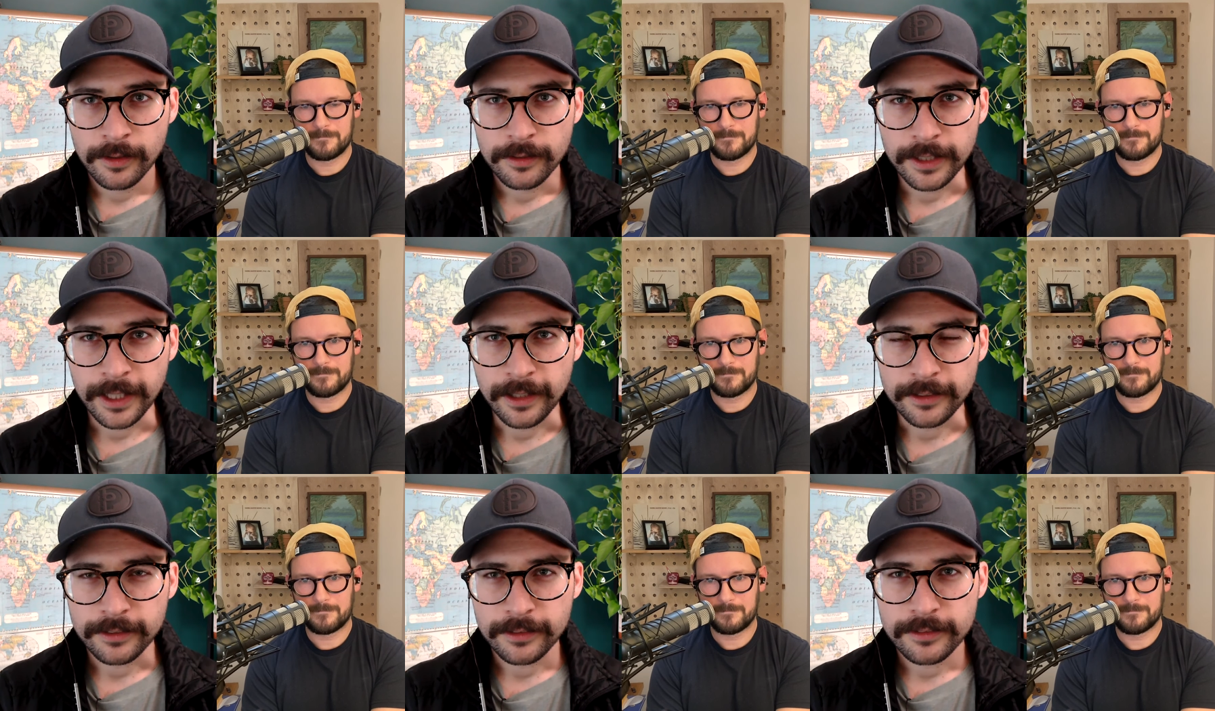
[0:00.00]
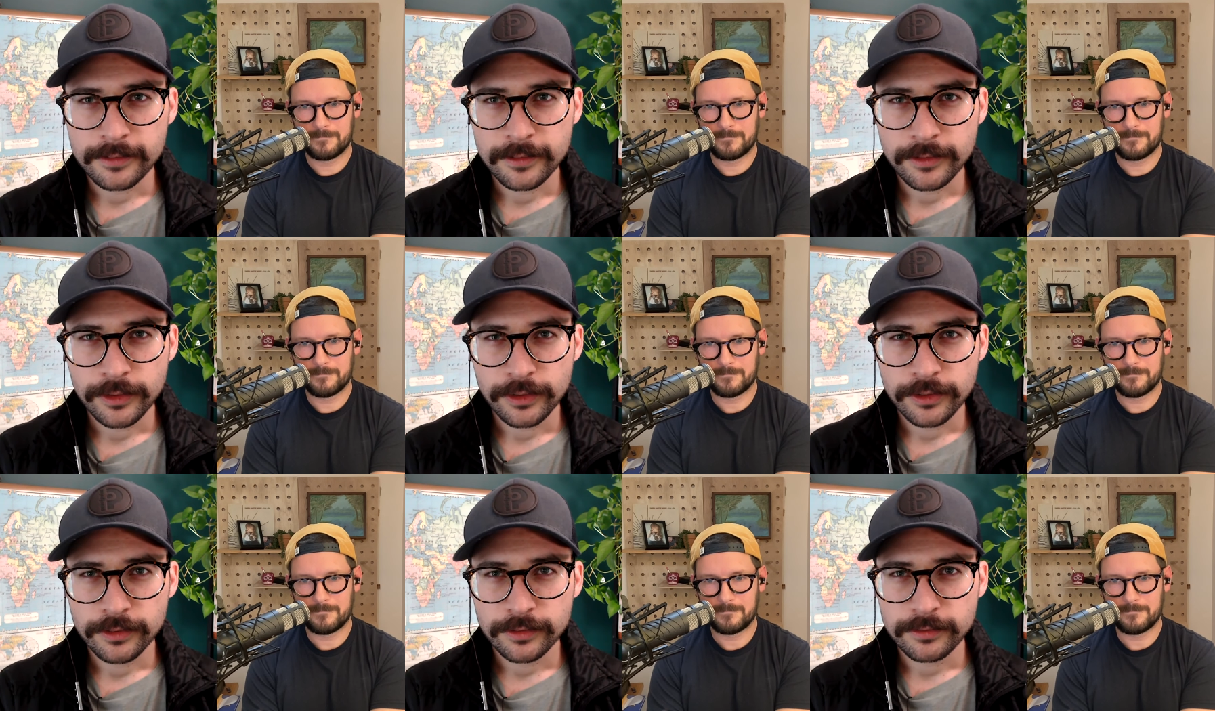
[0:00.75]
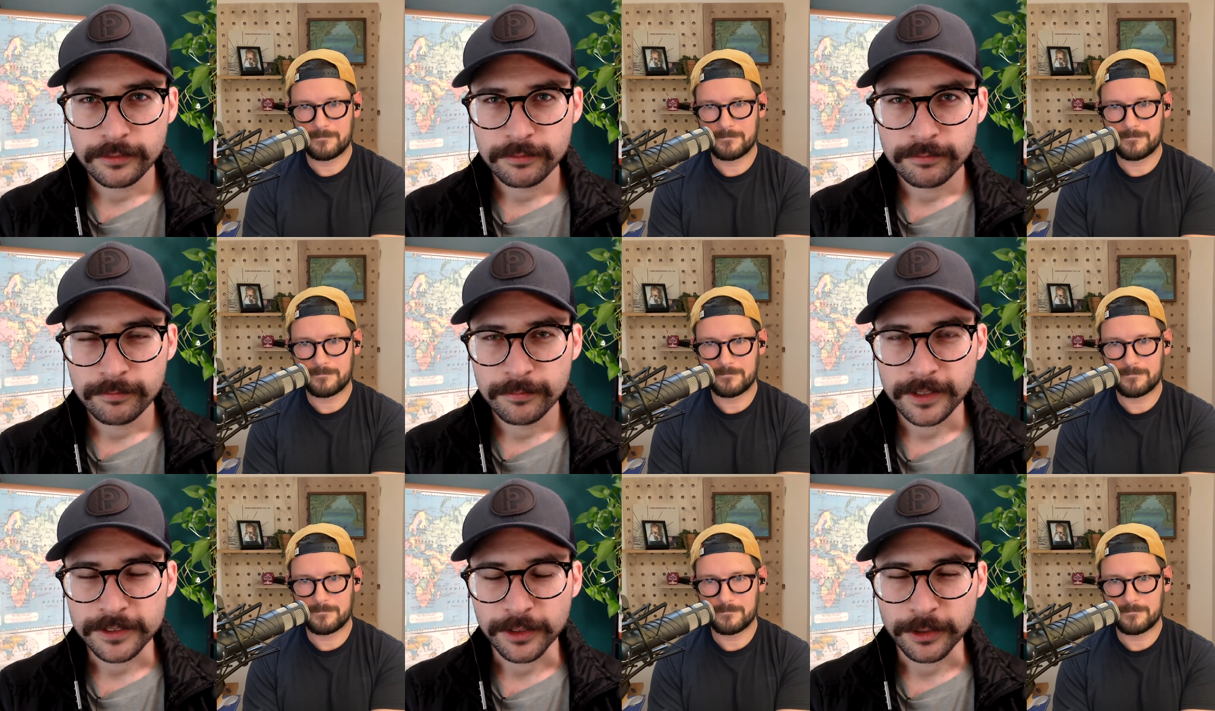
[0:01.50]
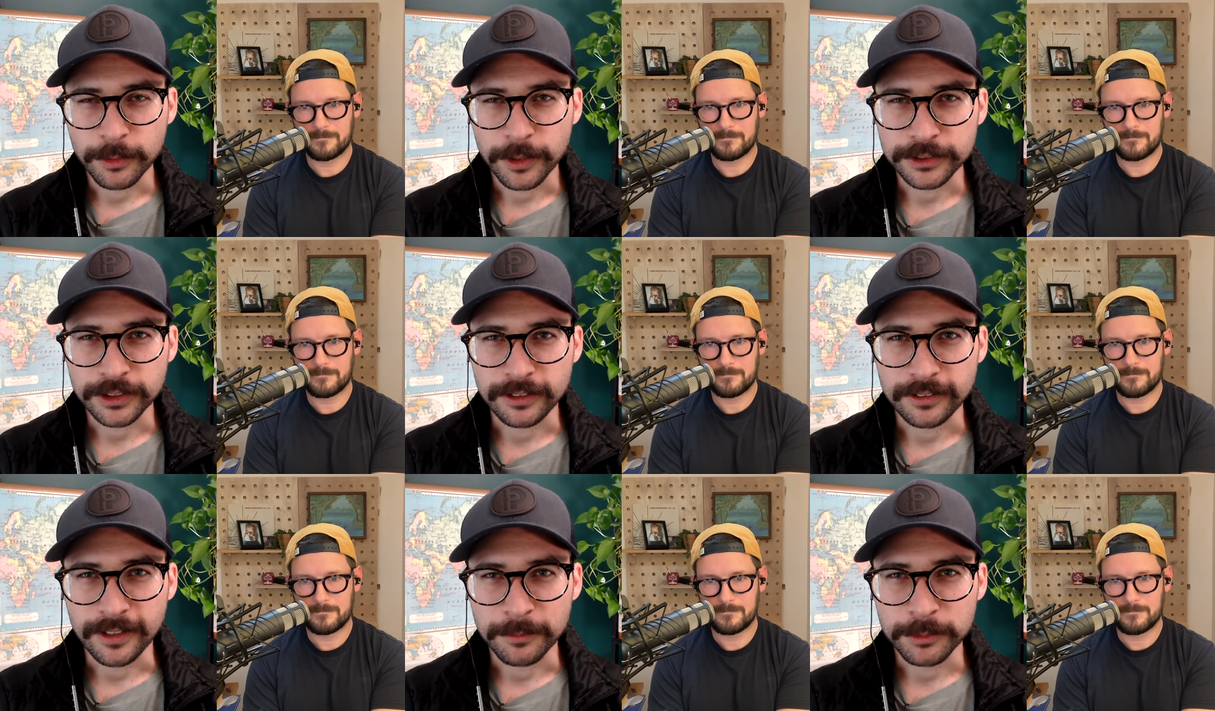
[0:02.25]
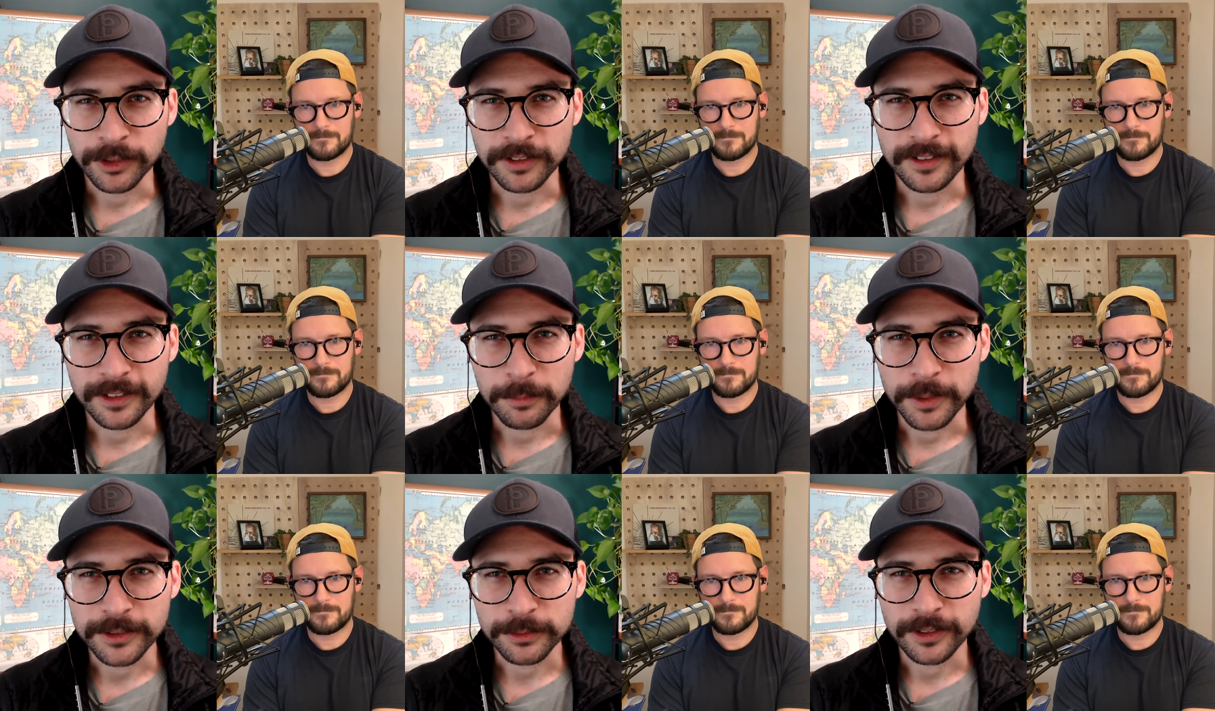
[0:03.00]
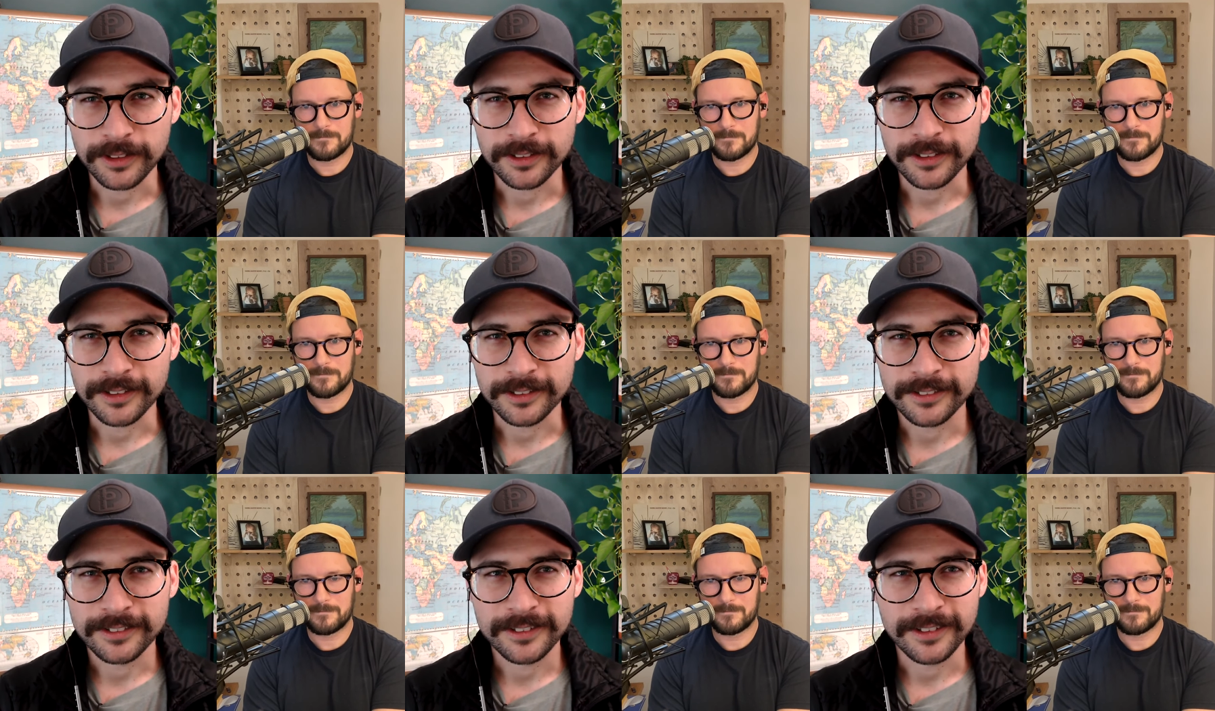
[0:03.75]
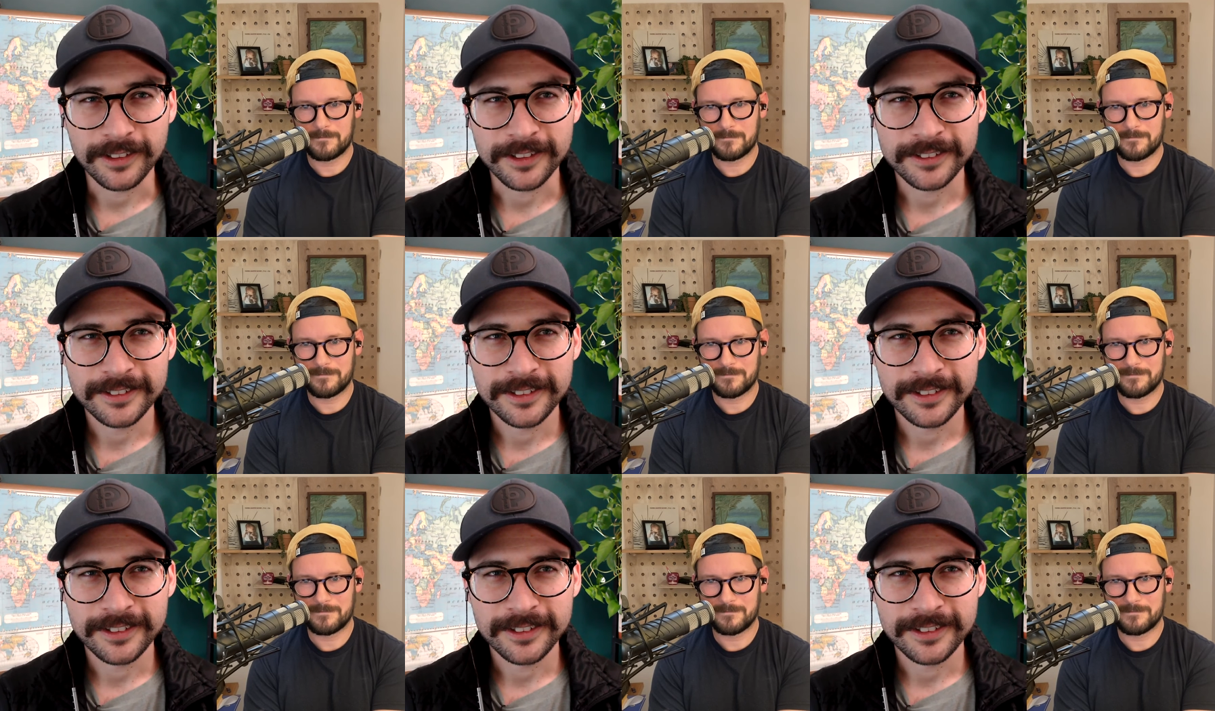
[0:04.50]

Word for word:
Speaker 1: yeah that's a good question i'm trying to think of the best way to to